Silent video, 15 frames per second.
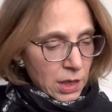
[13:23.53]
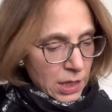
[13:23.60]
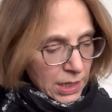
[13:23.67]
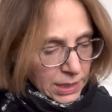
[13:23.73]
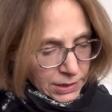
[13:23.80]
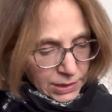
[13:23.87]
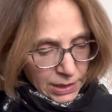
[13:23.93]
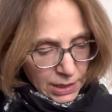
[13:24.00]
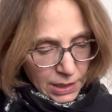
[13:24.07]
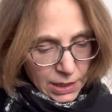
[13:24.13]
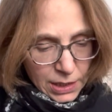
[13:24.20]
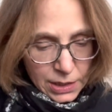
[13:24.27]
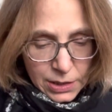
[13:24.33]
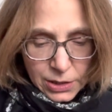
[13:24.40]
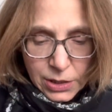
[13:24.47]
this
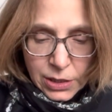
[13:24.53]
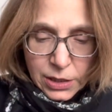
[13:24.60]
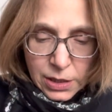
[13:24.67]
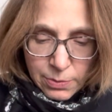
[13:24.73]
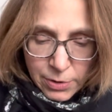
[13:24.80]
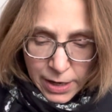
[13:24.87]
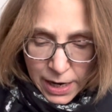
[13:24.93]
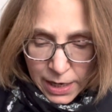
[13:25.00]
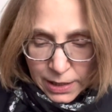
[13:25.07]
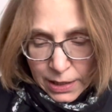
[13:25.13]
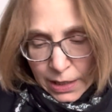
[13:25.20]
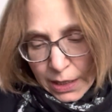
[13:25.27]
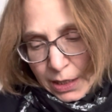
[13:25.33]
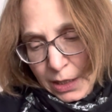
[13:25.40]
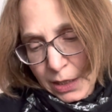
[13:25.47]
is, the brand
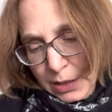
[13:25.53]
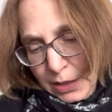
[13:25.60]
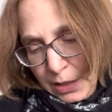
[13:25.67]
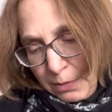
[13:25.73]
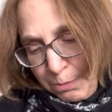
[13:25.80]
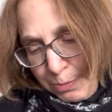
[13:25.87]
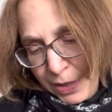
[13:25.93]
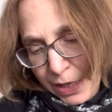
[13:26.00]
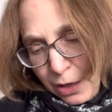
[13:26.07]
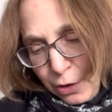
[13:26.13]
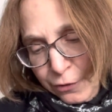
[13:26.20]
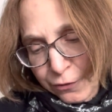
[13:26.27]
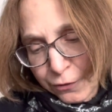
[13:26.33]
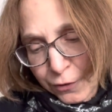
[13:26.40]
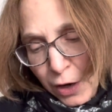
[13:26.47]
is Belle
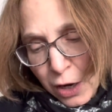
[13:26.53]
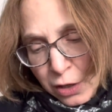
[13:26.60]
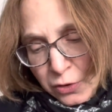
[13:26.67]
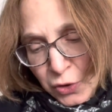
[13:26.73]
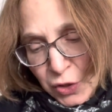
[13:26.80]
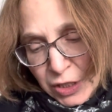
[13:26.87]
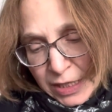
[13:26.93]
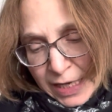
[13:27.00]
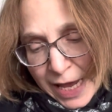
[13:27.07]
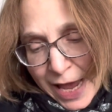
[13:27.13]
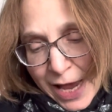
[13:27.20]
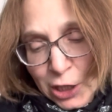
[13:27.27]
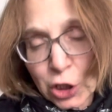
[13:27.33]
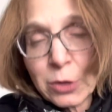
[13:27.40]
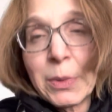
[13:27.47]
France
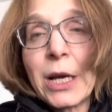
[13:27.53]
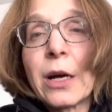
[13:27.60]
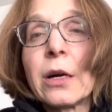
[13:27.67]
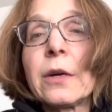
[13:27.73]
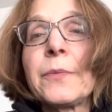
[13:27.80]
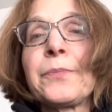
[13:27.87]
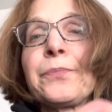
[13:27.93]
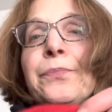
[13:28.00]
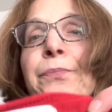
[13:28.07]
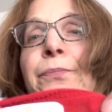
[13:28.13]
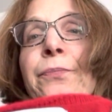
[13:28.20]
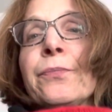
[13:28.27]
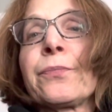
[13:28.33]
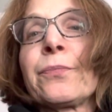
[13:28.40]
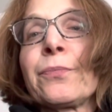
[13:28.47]
Cashmere.
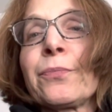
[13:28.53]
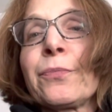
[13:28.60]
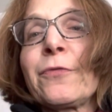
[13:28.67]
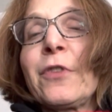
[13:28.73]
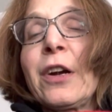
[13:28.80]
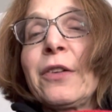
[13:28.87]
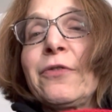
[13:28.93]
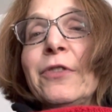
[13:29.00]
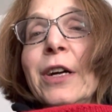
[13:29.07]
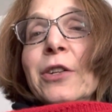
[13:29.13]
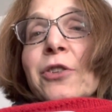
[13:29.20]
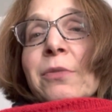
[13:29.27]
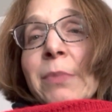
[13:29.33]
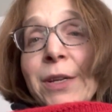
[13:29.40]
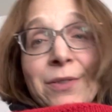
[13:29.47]
Very
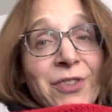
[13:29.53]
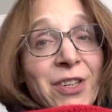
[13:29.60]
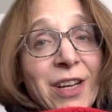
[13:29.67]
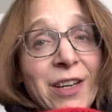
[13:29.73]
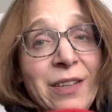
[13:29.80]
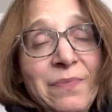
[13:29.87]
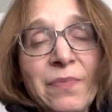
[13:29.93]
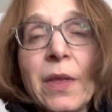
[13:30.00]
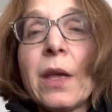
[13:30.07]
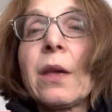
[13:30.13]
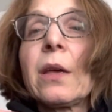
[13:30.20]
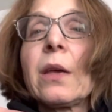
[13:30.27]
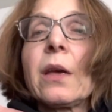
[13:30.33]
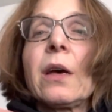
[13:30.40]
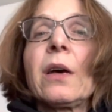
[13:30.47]
French, made in China.
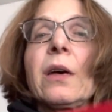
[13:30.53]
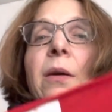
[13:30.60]
Uh,